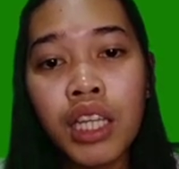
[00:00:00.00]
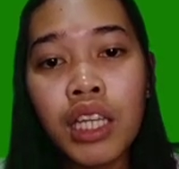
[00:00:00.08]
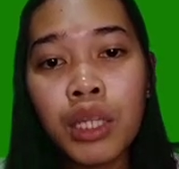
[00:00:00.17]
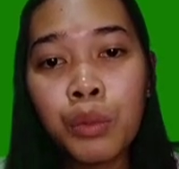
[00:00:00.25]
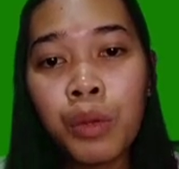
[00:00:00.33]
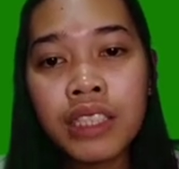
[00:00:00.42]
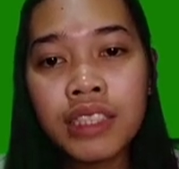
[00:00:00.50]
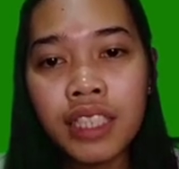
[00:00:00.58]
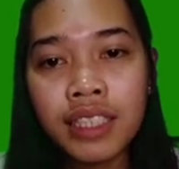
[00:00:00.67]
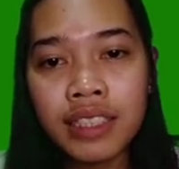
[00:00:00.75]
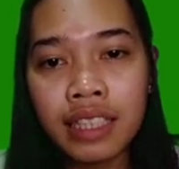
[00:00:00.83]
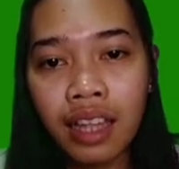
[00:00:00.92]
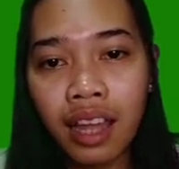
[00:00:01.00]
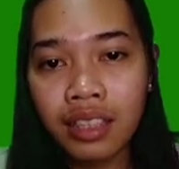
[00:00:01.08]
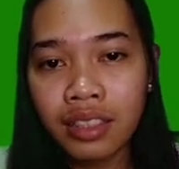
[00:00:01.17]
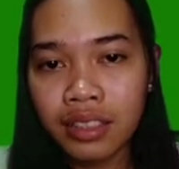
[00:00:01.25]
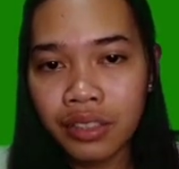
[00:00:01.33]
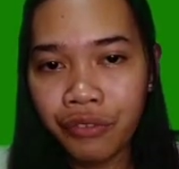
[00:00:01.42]
it was as
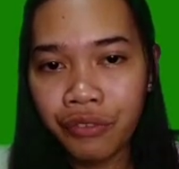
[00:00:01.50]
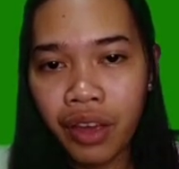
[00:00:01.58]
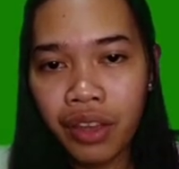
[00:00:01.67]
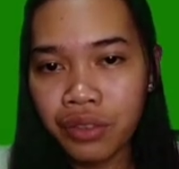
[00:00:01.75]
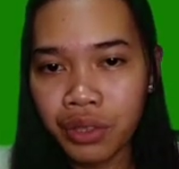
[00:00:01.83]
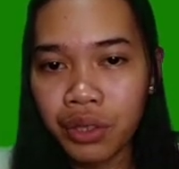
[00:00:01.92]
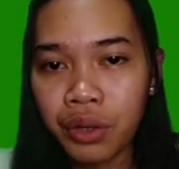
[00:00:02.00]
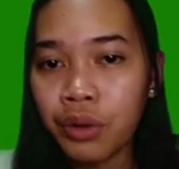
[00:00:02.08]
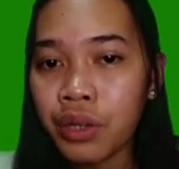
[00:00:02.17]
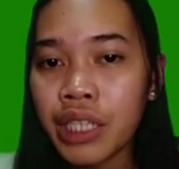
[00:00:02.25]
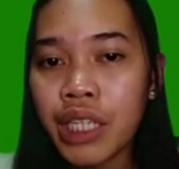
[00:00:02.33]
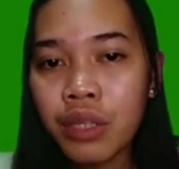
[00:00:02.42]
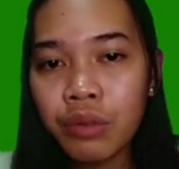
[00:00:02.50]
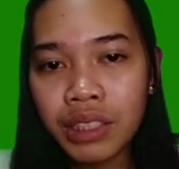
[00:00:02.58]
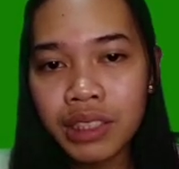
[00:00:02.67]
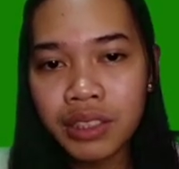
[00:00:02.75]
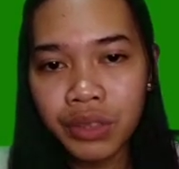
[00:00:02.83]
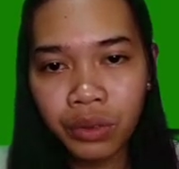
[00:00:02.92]
light as a feather, or he
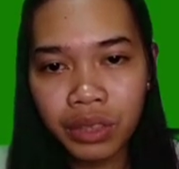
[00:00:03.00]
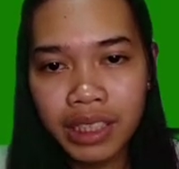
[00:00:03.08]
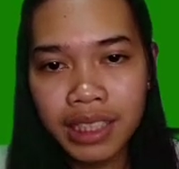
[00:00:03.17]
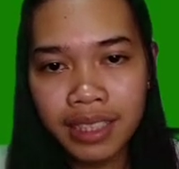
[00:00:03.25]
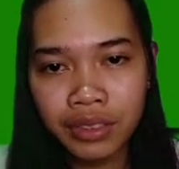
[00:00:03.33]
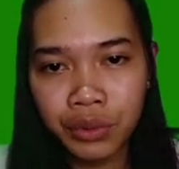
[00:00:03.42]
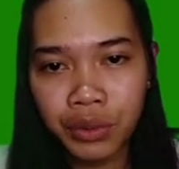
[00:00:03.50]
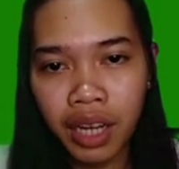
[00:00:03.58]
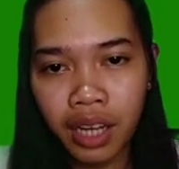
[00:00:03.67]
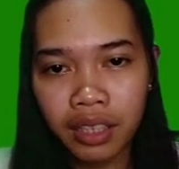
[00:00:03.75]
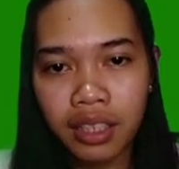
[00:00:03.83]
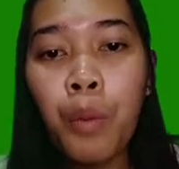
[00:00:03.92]
was solid as a rock.